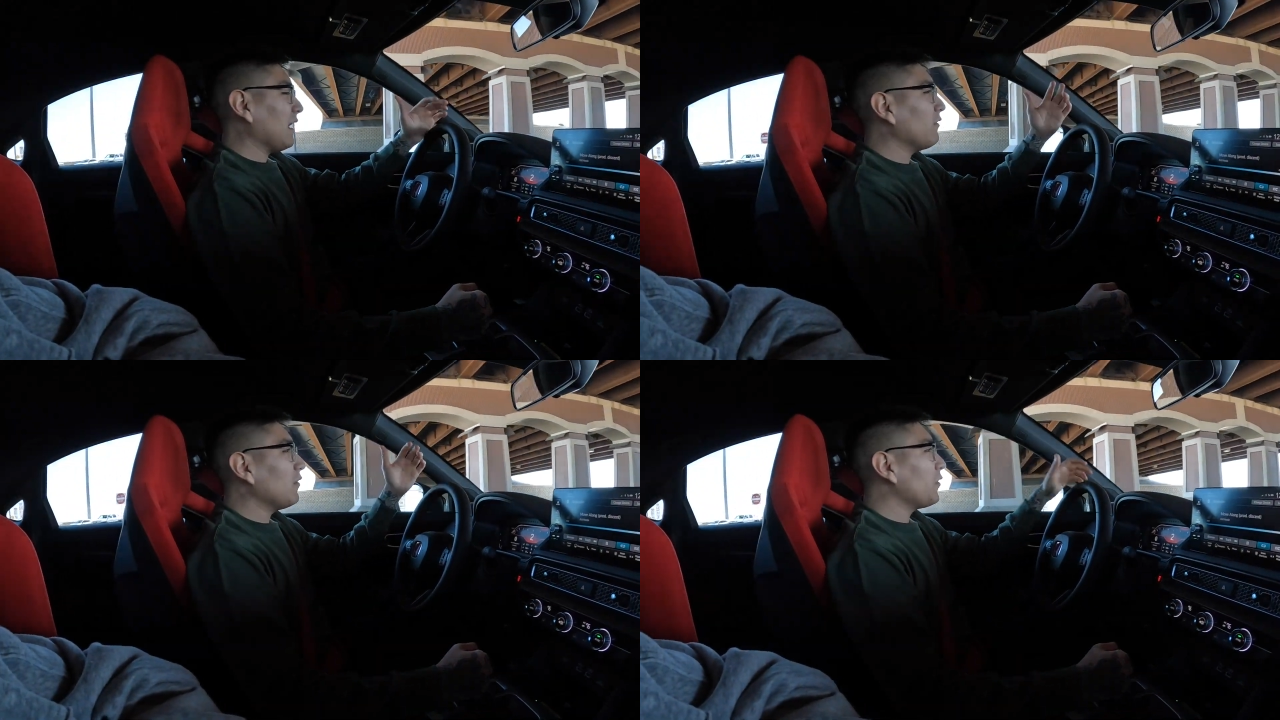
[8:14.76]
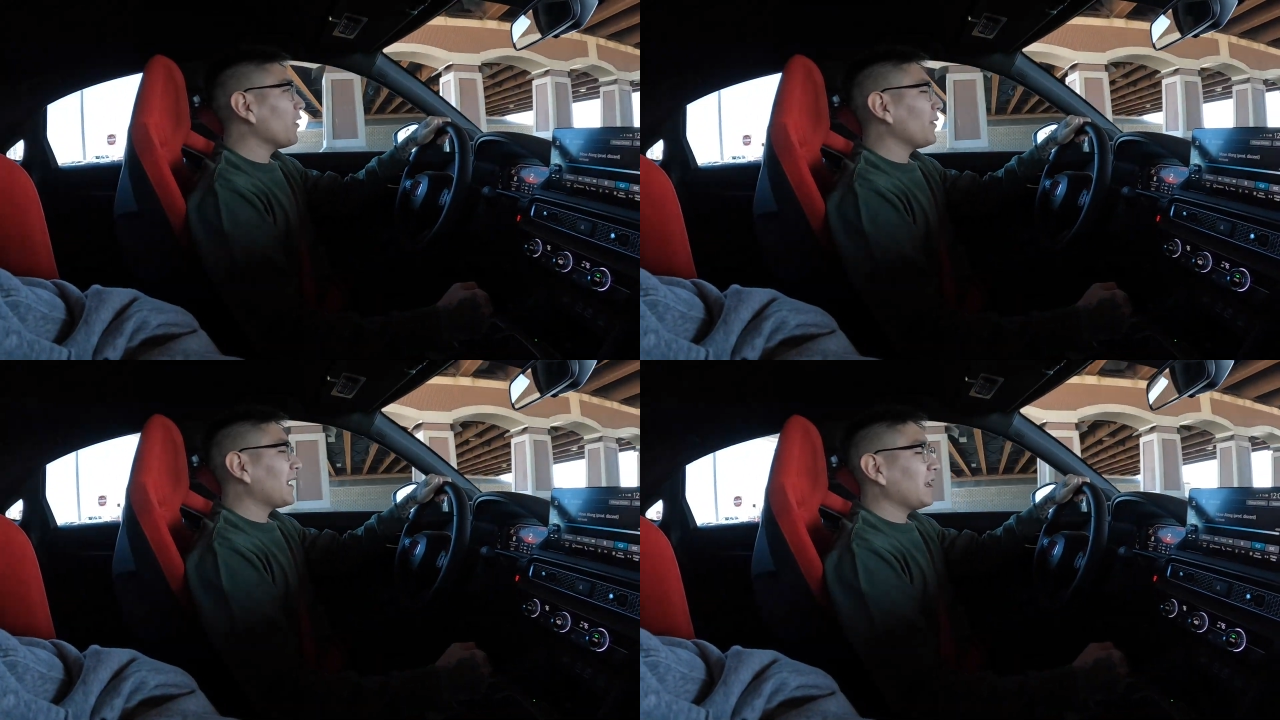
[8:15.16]
Even if
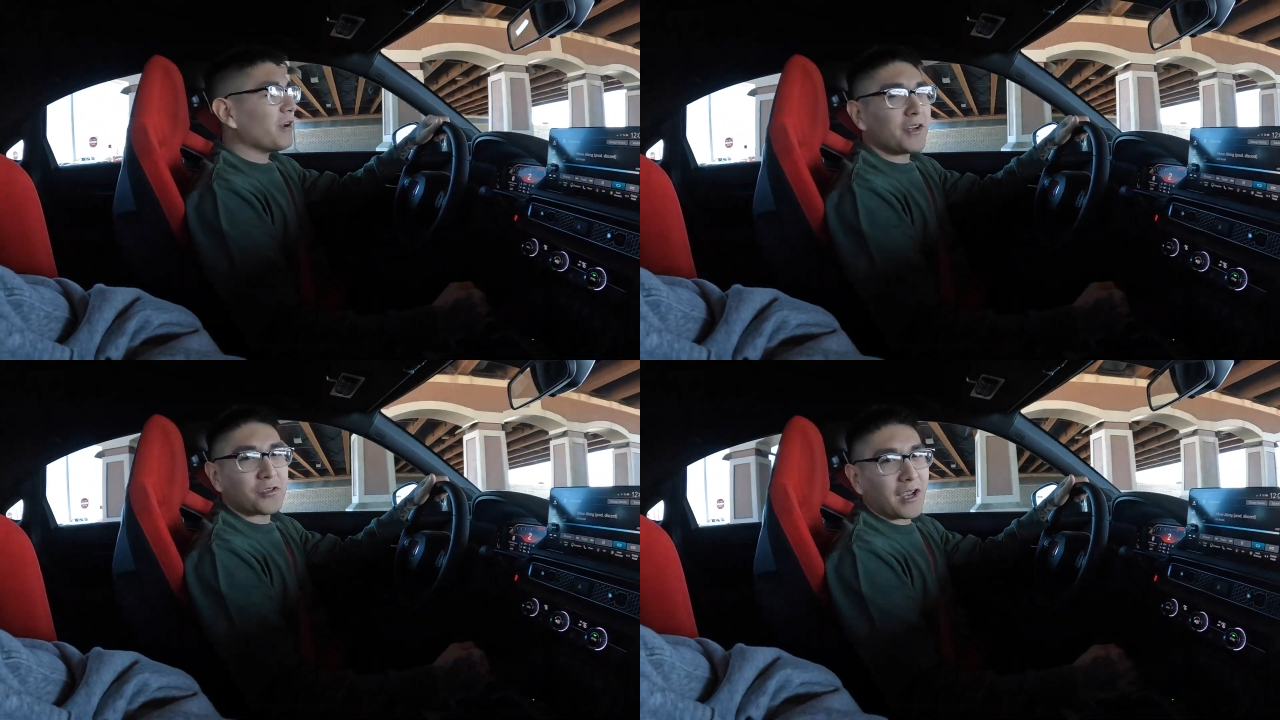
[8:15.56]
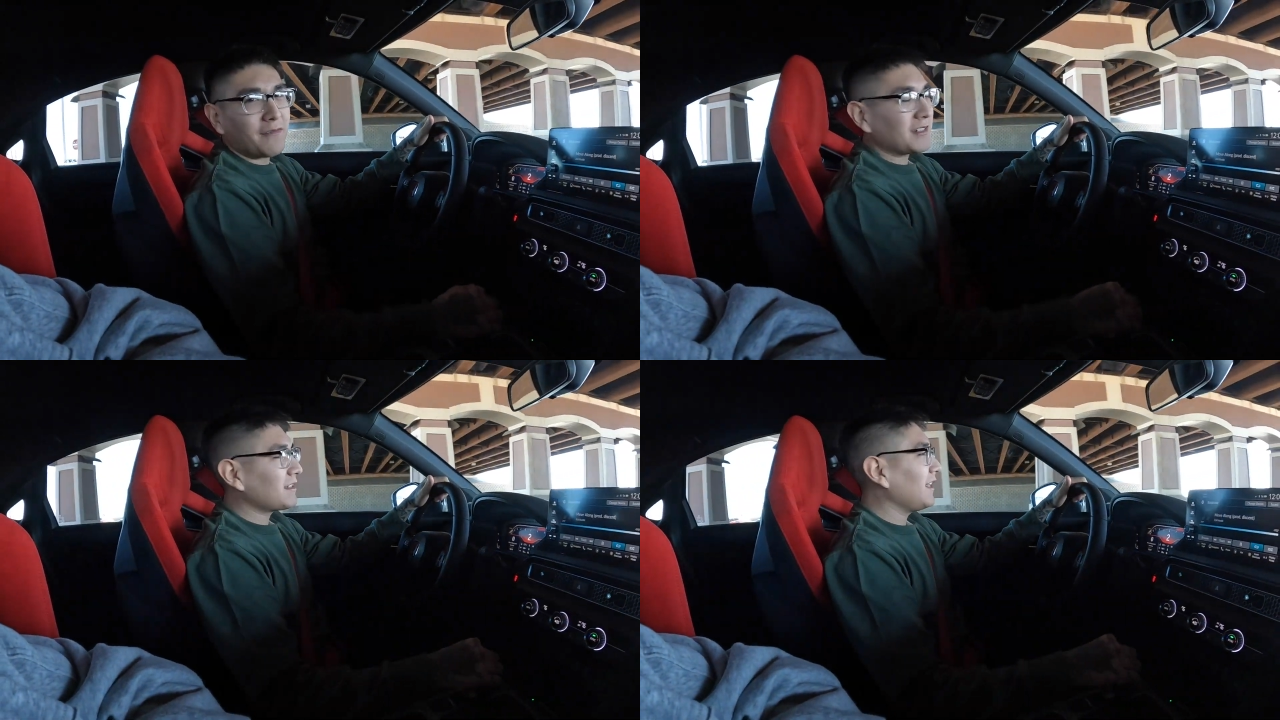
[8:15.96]
you're a beginner at
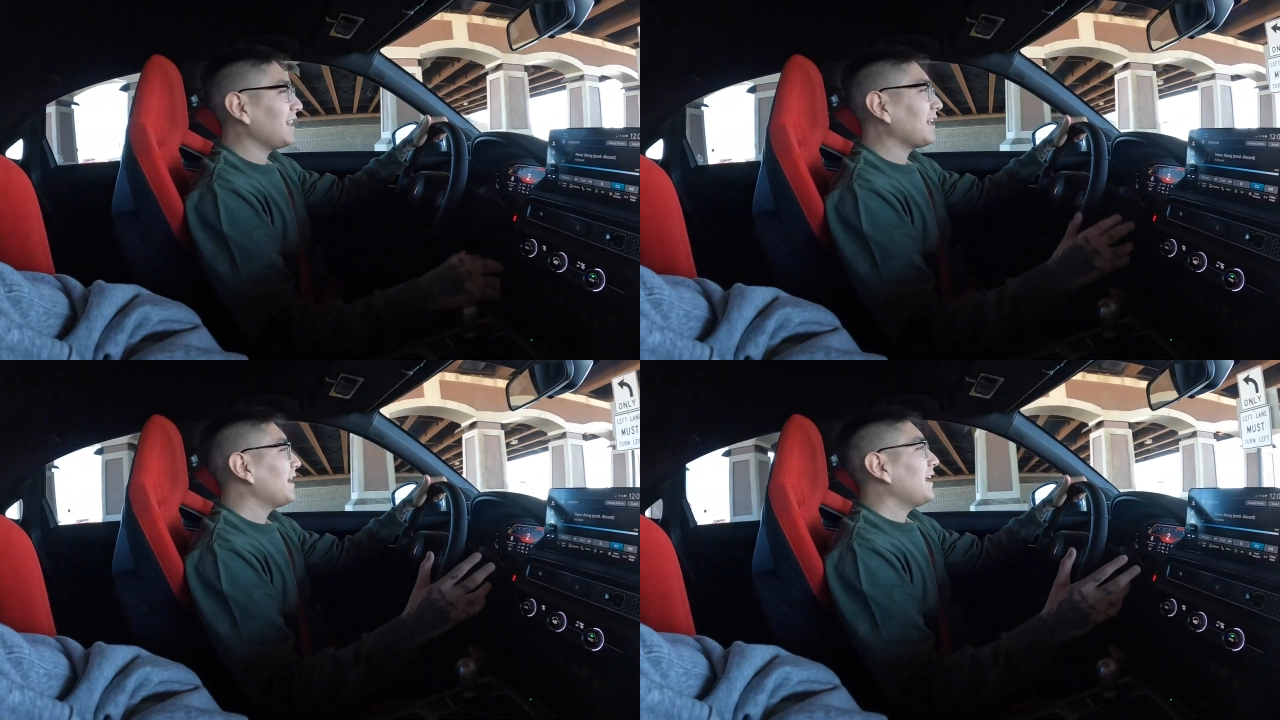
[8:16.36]
driving stick,